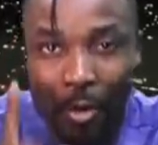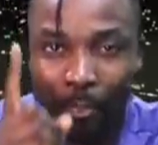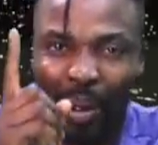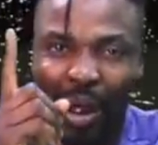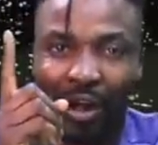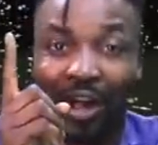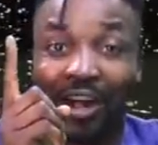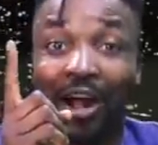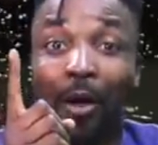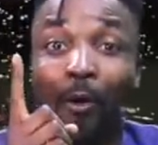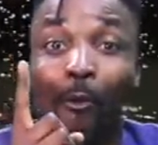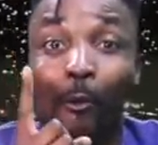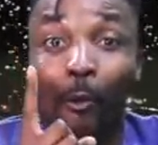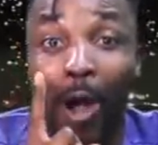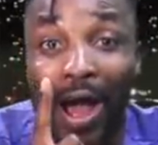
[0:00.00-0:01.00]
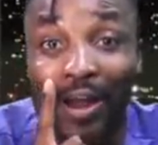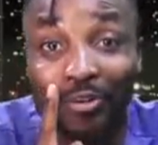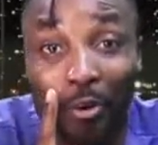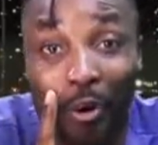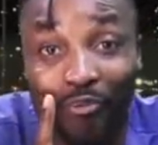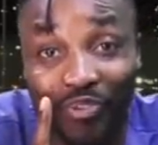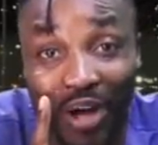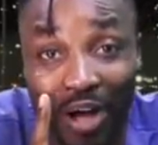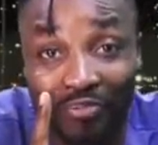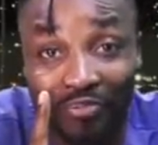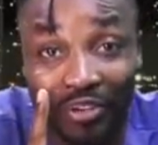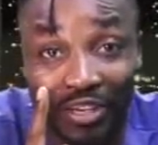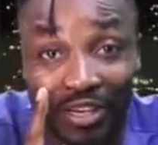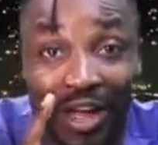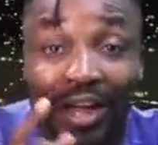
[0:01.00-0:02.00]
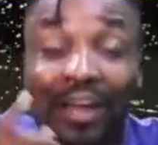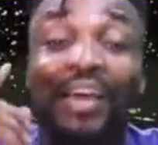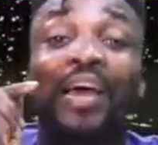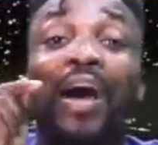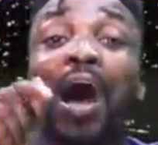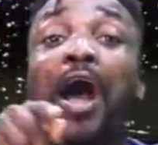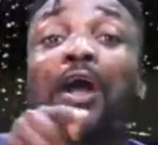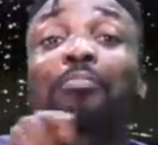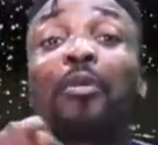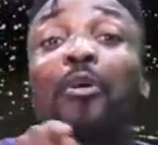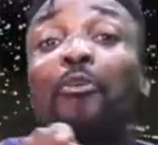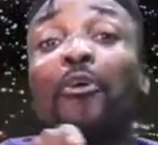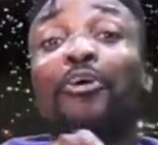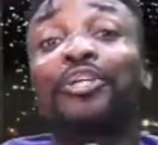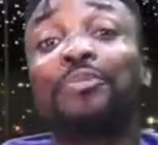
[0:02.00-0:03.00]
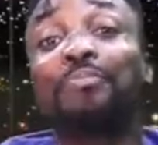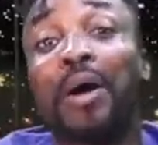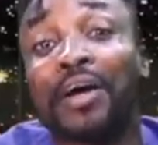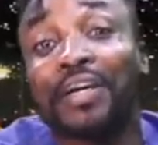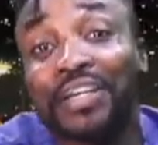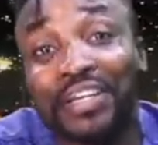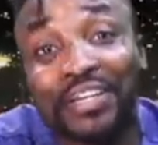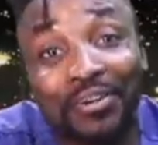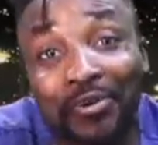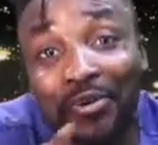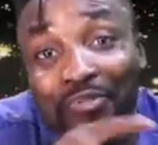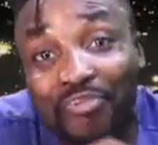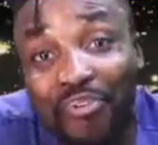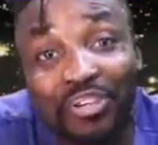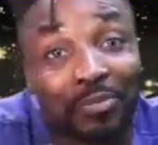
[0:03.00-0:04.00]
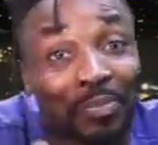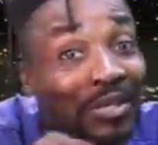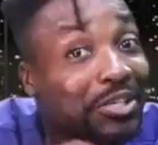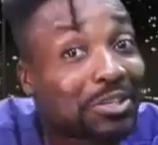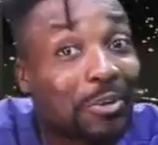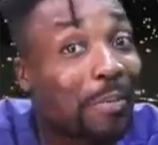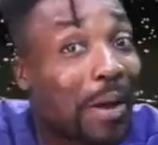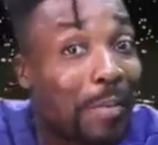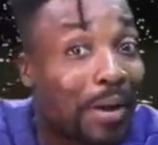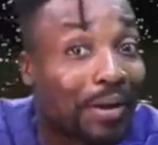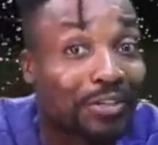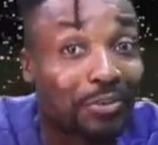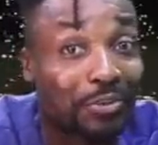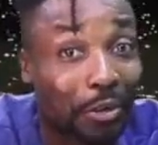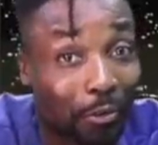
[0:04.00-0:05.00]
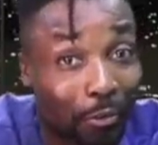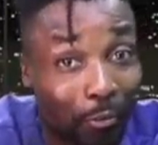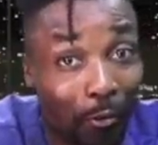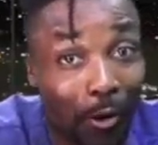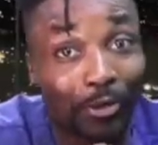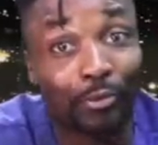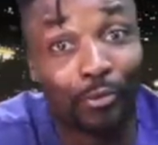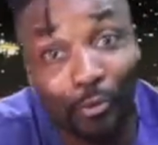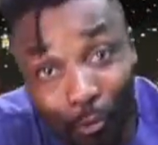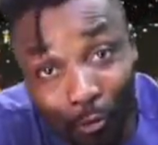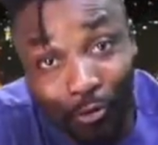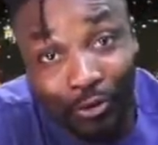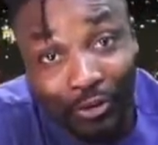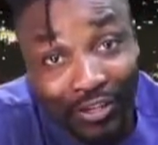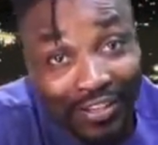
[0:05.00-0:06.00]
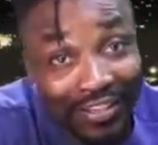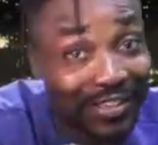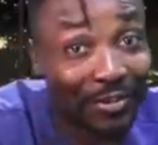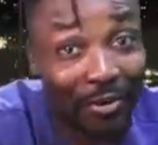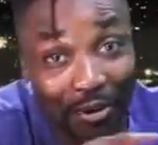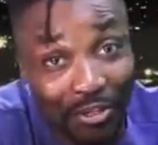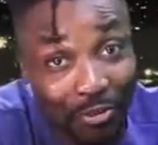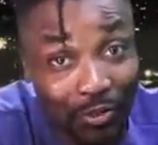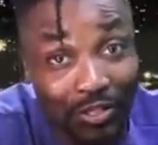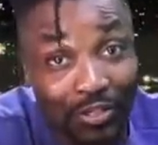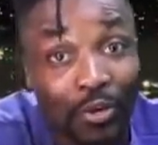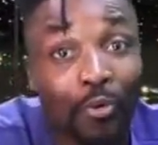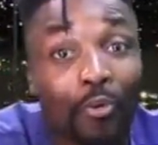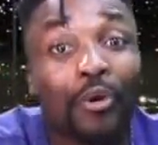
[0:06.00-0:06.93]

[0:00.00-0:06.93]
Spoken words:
Pararan one of Africa. I go for the Maggi, the first person to buy Maggi to take cook when you cook in all sweet.